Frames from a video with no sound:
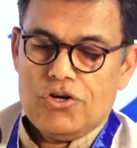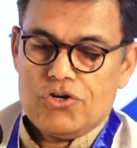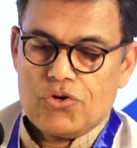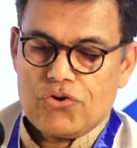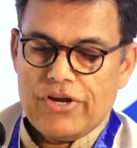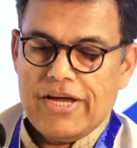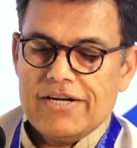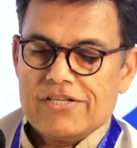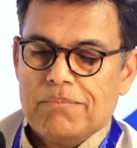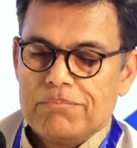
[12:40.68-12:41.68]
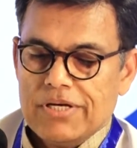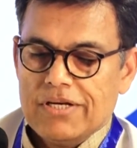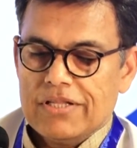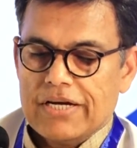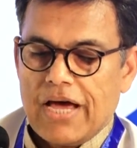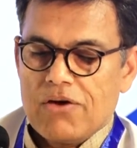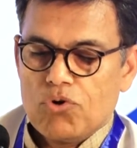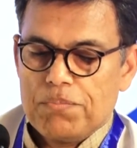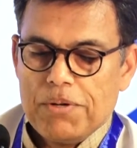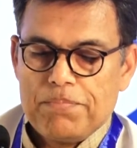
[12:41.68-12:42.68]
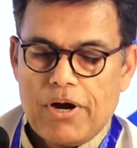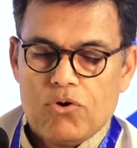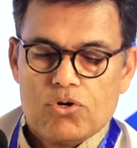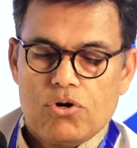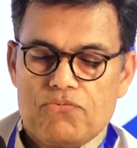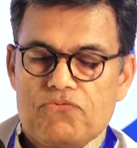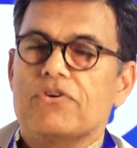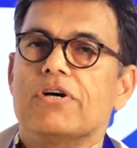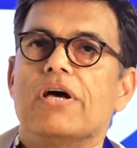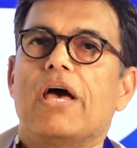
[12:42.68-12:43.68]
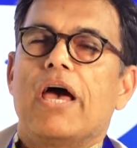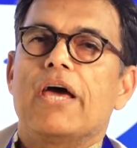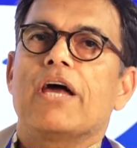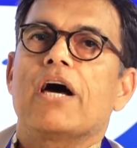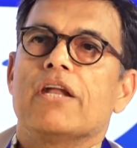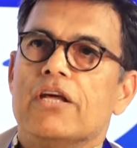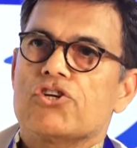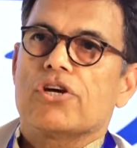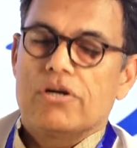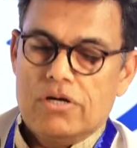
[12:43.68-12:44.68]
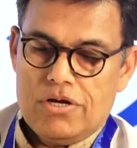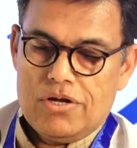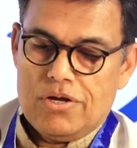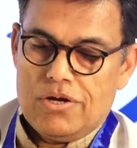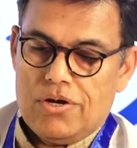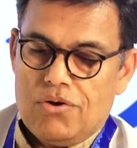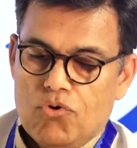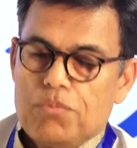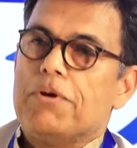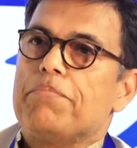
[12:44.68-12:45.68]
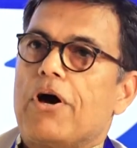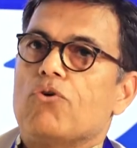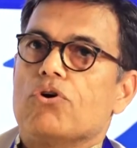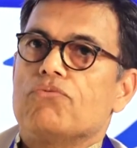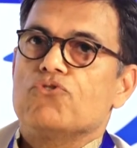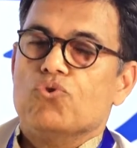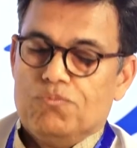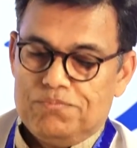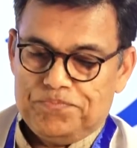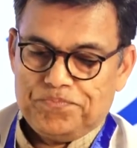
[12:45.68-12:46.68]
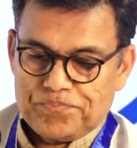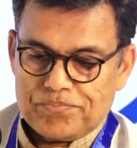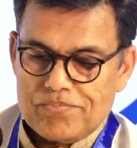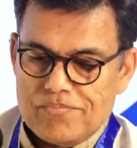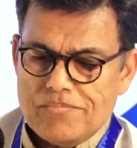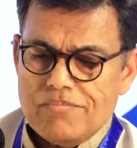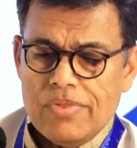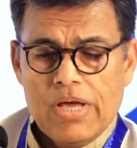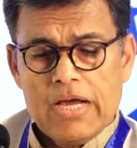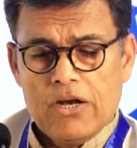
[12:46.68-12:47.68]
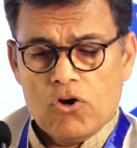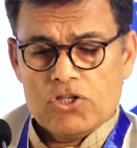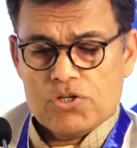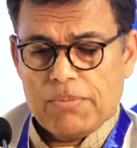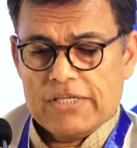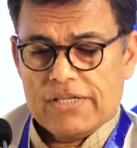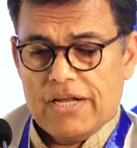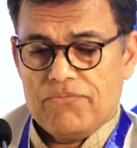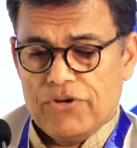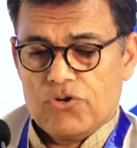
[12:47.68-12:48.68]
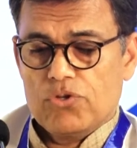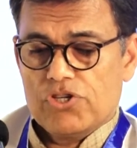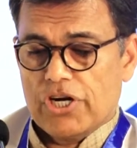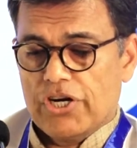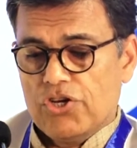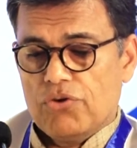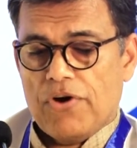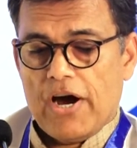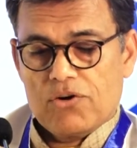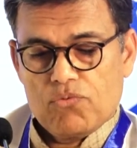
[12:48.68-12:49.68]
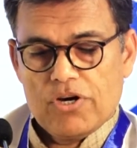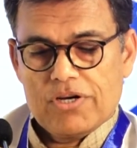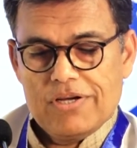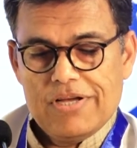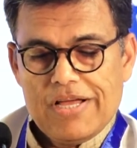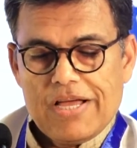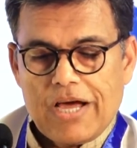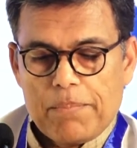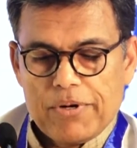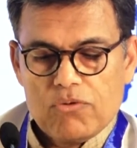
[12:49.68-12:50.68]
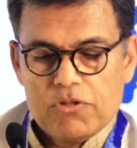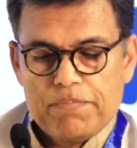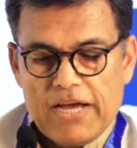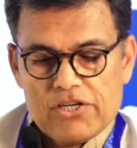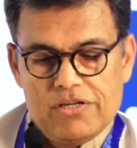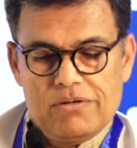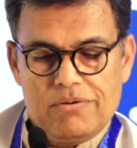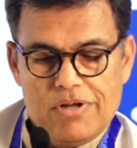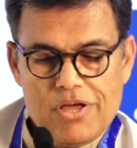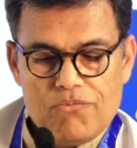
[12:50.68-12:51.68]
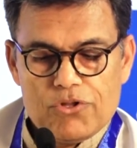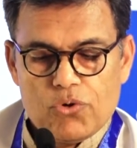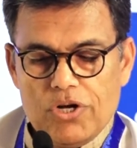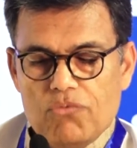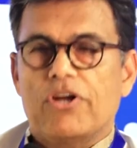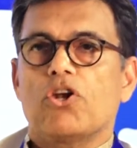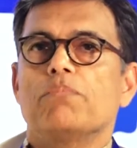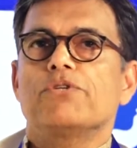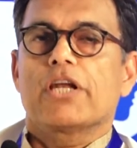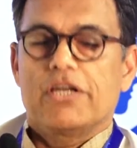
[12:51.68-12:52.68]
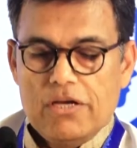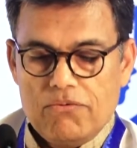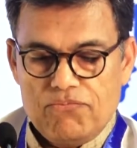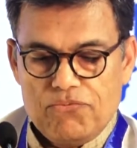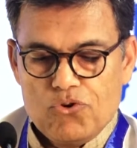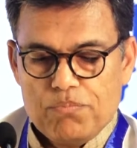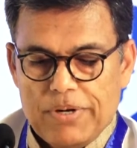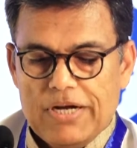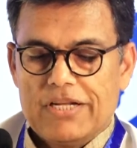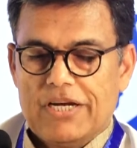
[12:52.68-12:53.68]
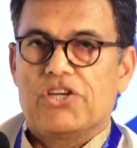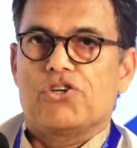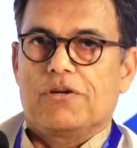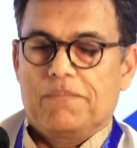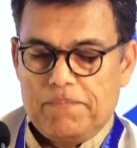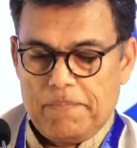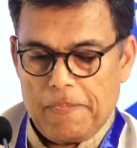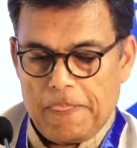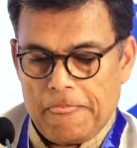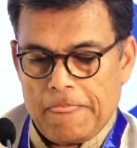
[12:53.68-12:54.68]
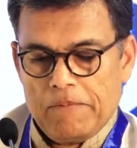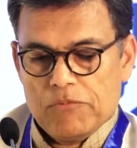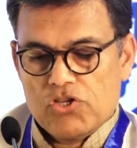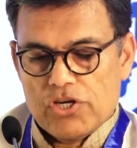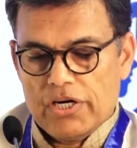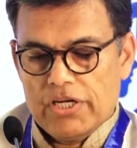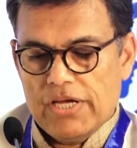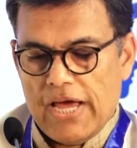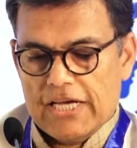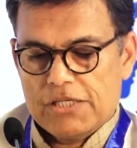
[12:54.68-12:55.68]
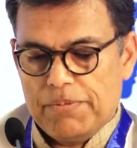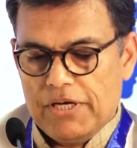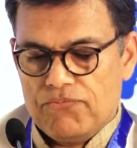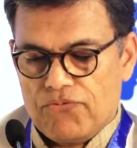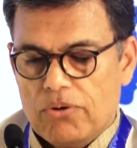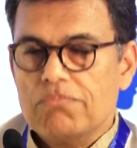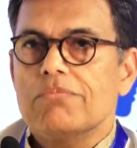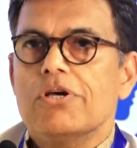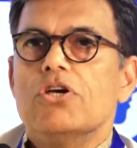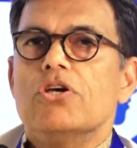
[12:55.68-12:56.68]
to create something that I would be proud of and our nation would be proud of too. I launched myself into the journey of hard work coupled with passion with only one objective: to build the nation. The journey has been from